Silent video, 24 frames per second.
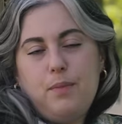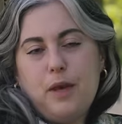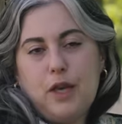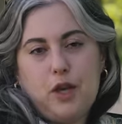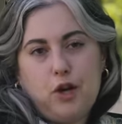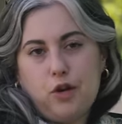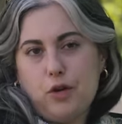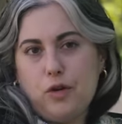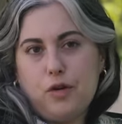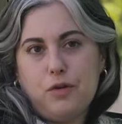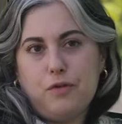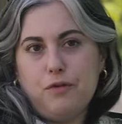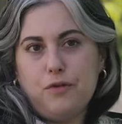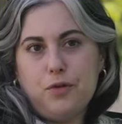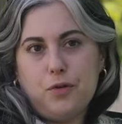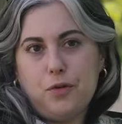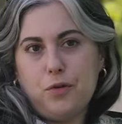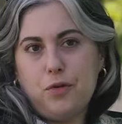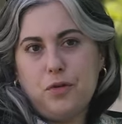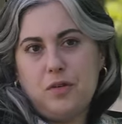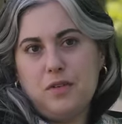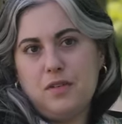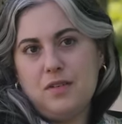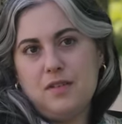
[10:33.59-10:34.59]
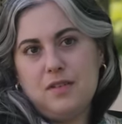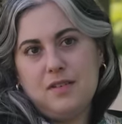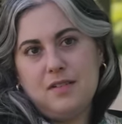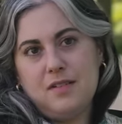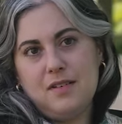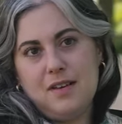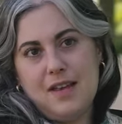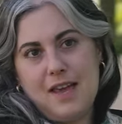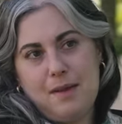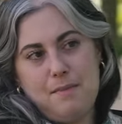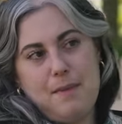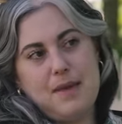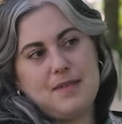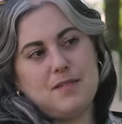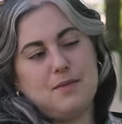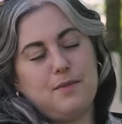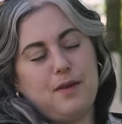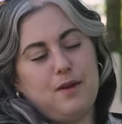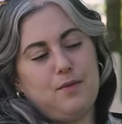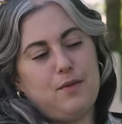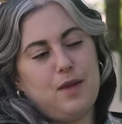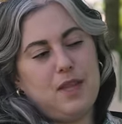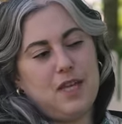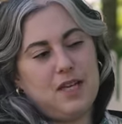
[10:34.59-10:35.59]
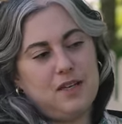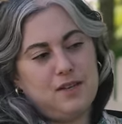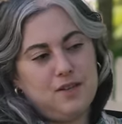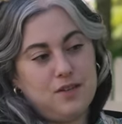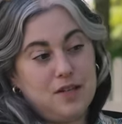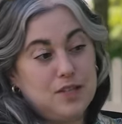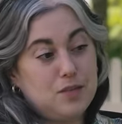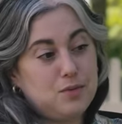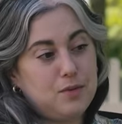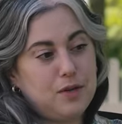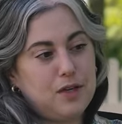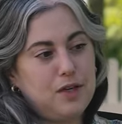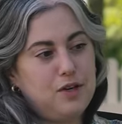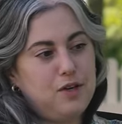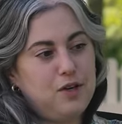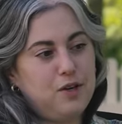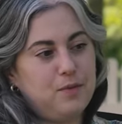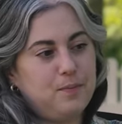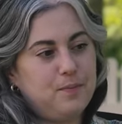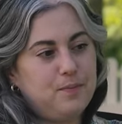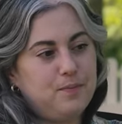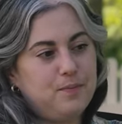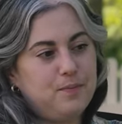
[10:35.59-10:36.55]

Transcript: pick your own food and make something with it. So that's what we're gonna do.